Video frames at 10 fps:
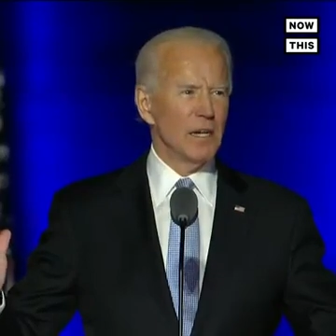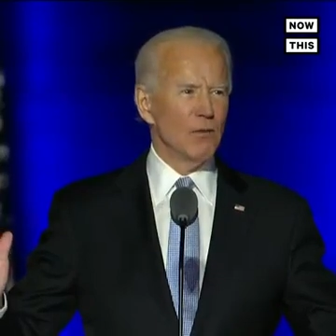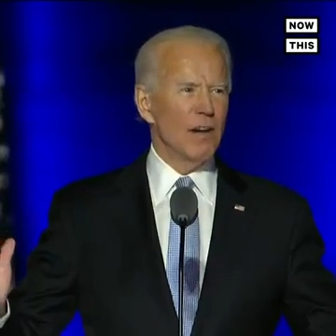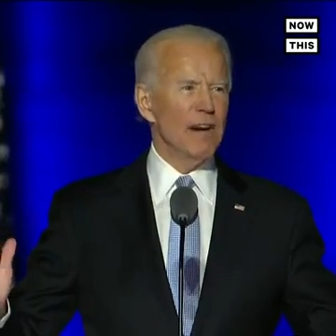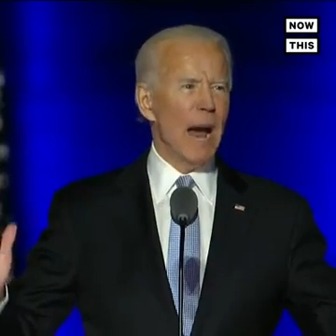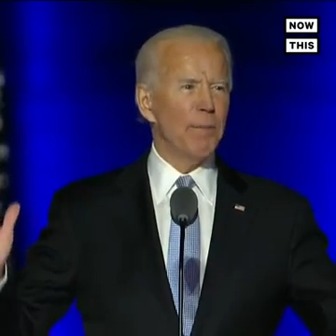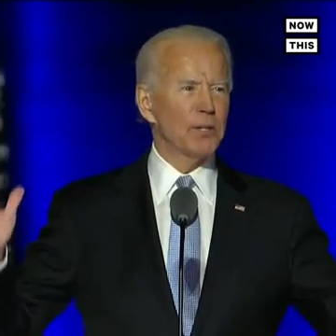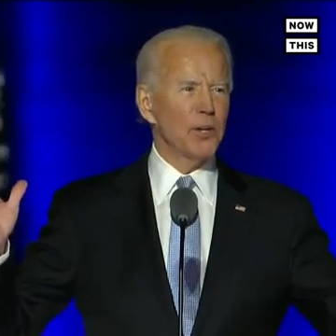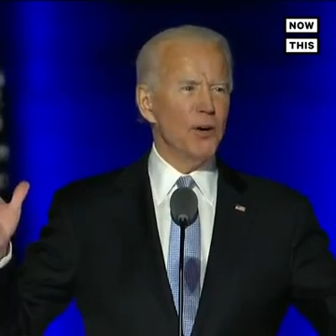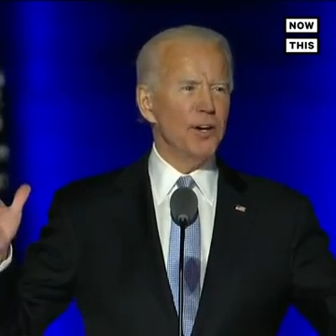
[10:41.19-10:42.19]
We have an
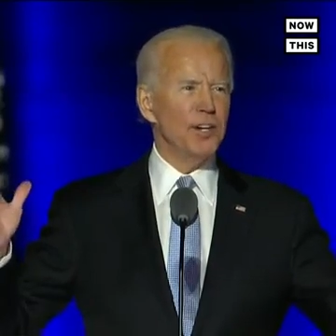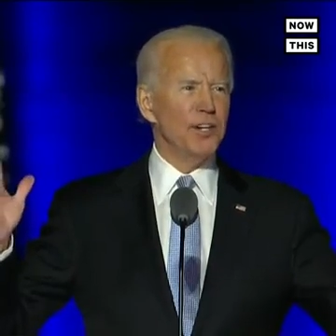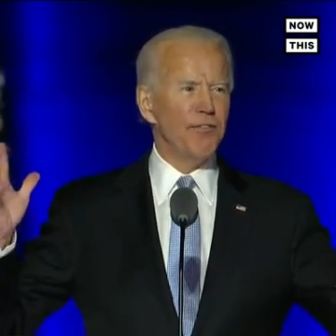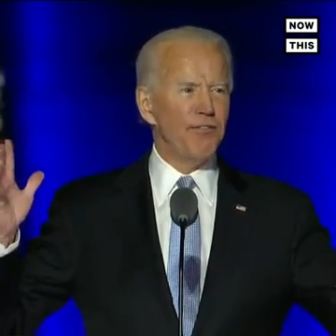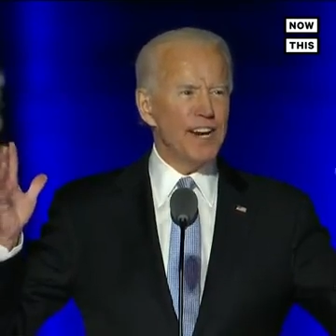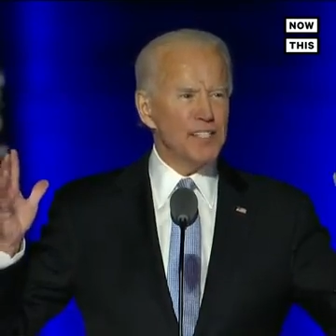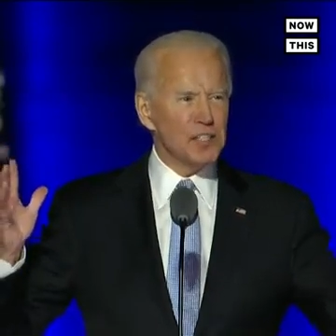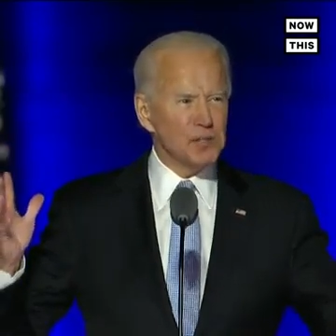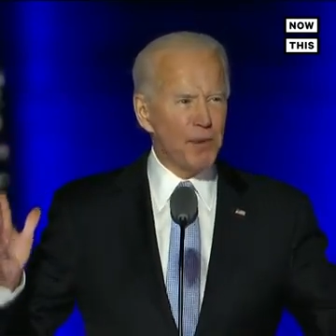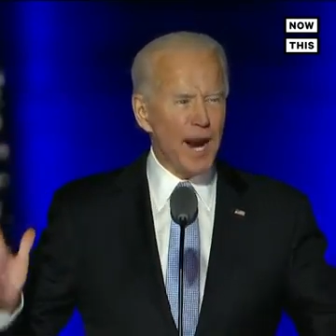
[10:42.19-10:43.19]
opportunity to defeat
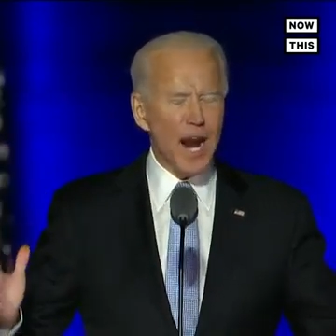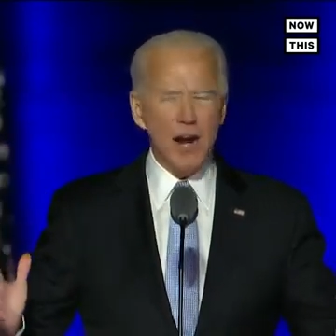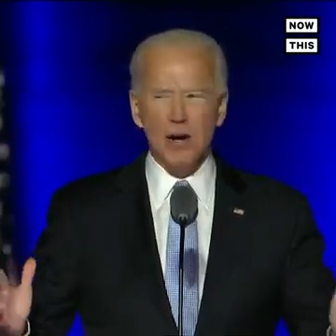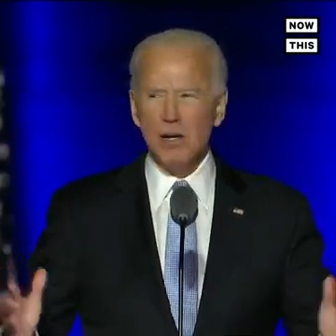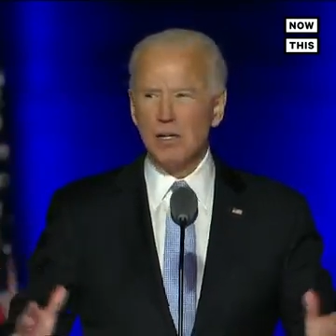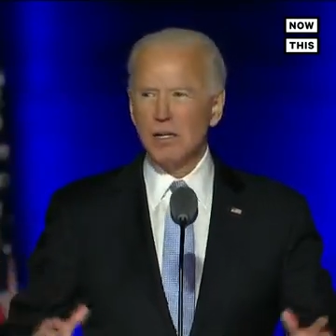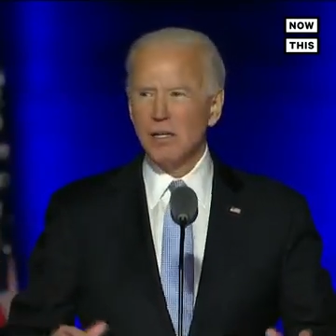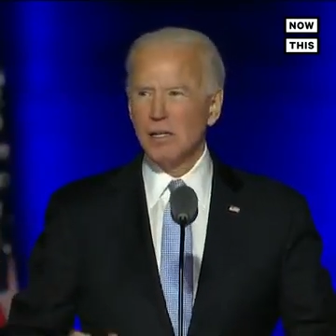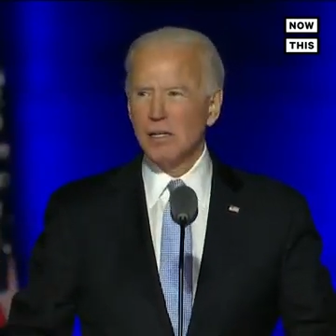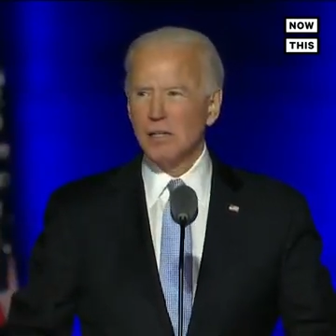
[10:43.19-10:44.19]
despair,
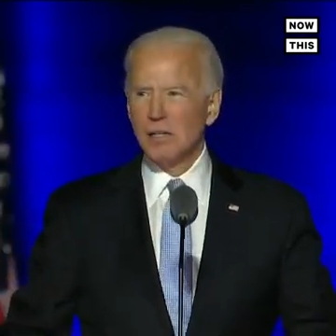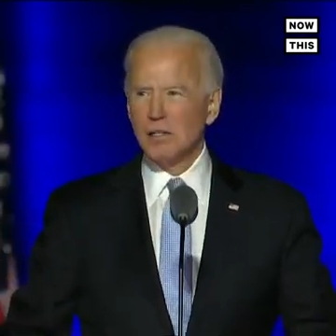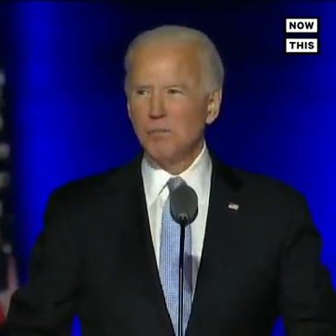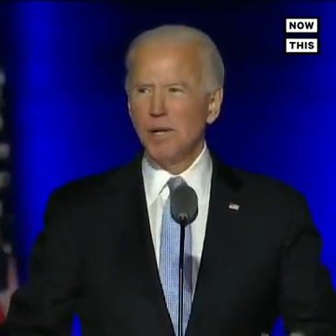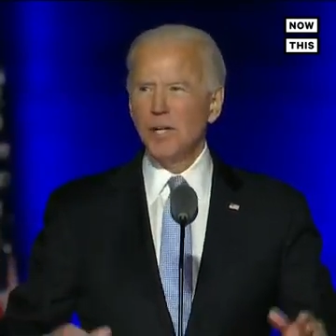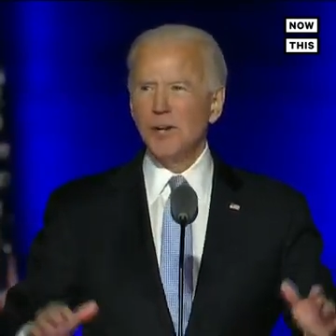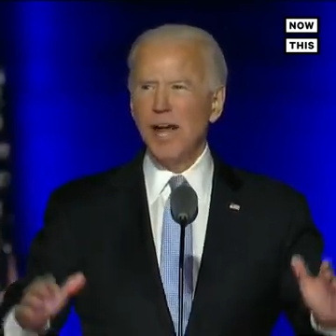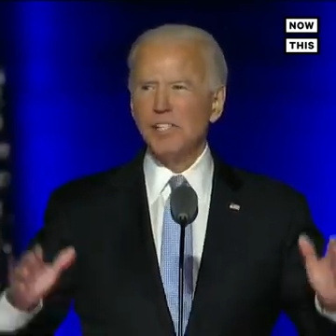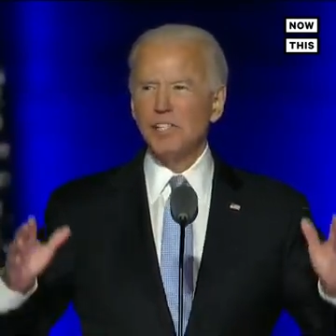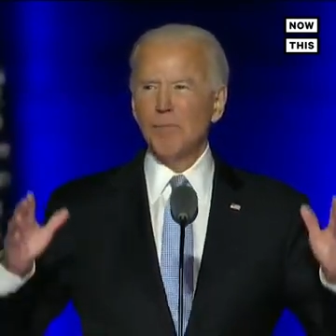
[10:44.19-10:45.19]
to build a
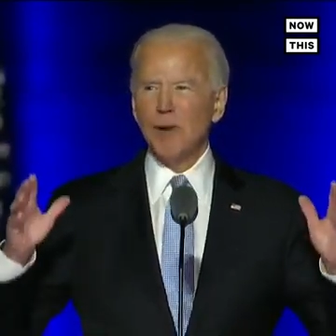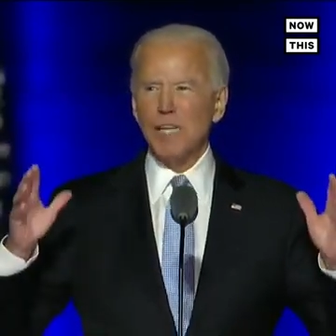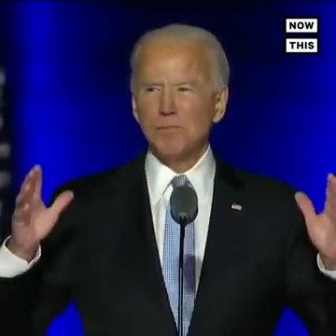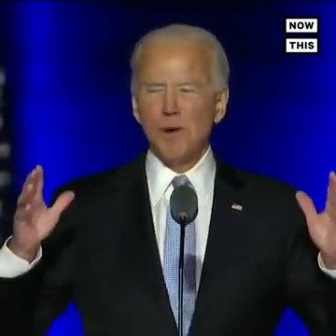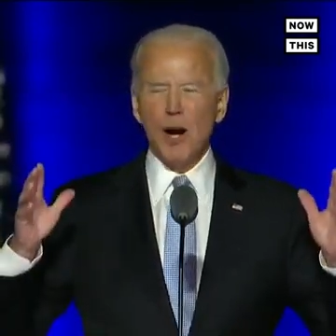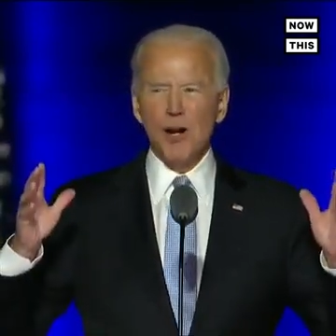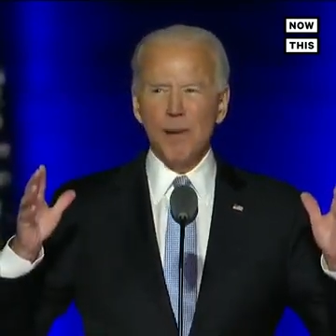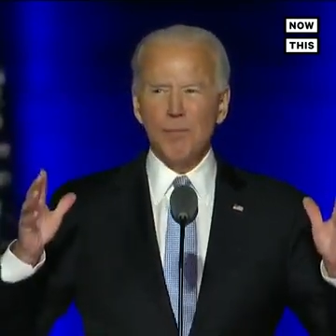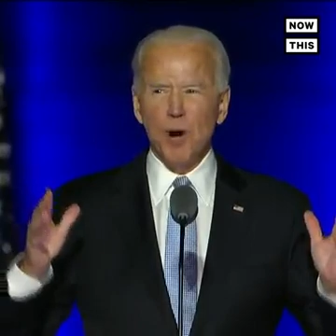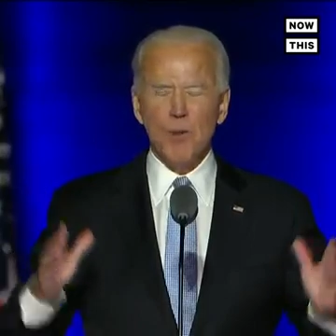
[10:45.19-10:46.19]
nation of prosperity
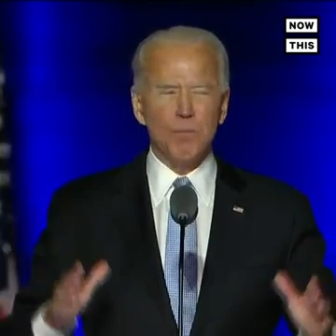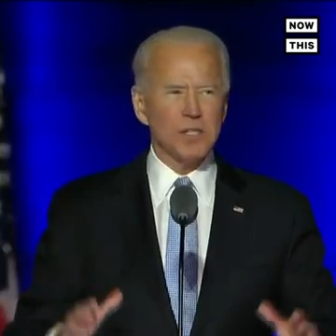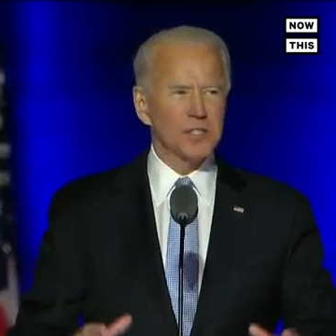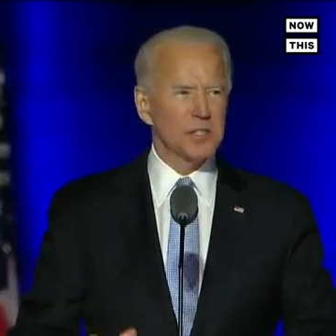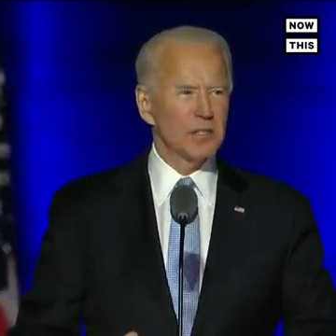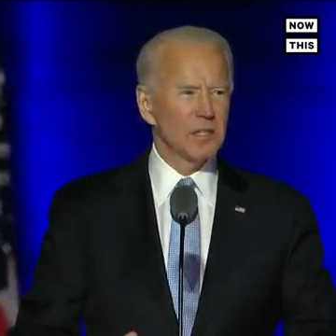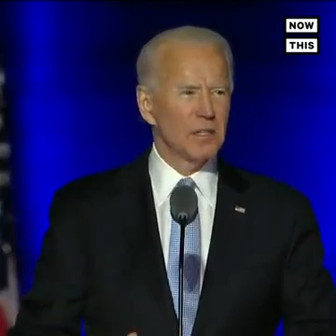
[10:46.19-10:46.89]
and purpose.